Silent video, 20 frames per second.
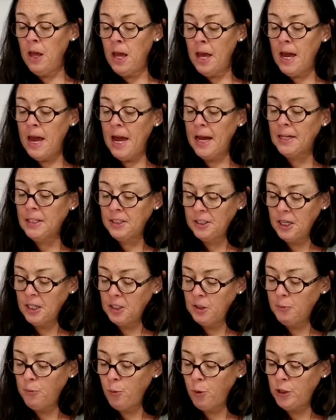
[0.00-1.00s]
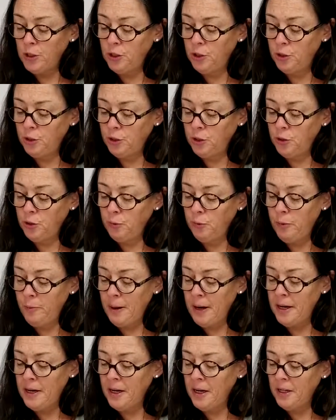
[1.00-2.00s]
Excess moisture
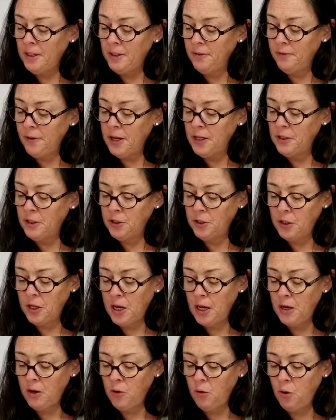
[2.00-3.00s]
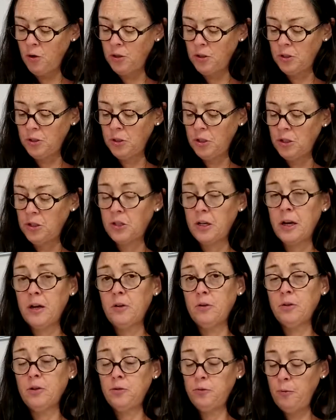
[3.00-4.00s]
remaining on devices can cause the
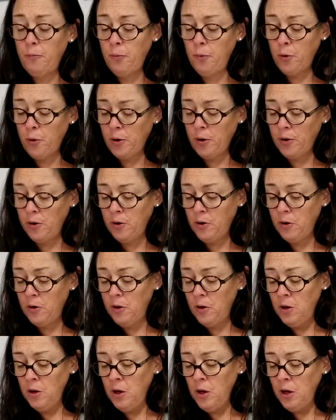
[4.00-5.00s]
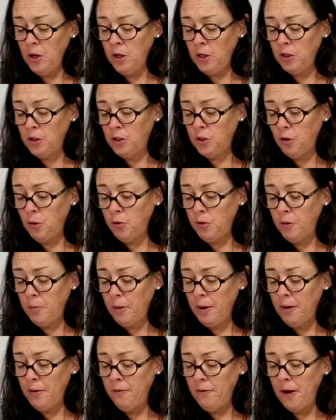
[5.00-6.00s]
cycle to abort. Consult the
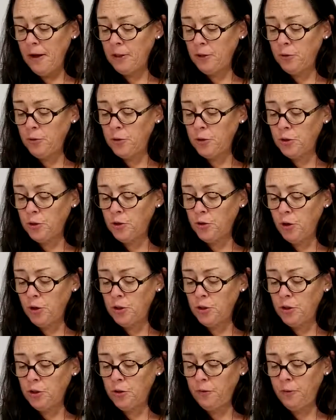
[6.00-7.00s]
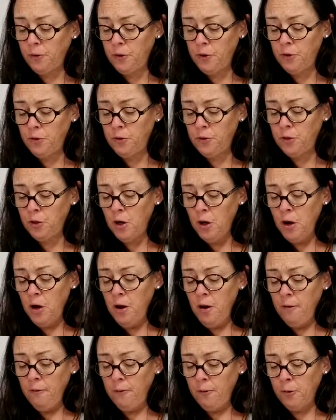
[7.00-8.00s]
manufacturer's instructions for use
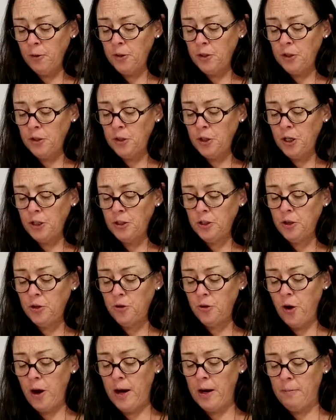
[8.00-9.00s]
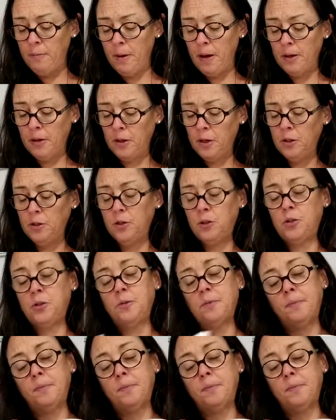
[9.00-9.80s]
for suggested drying methods.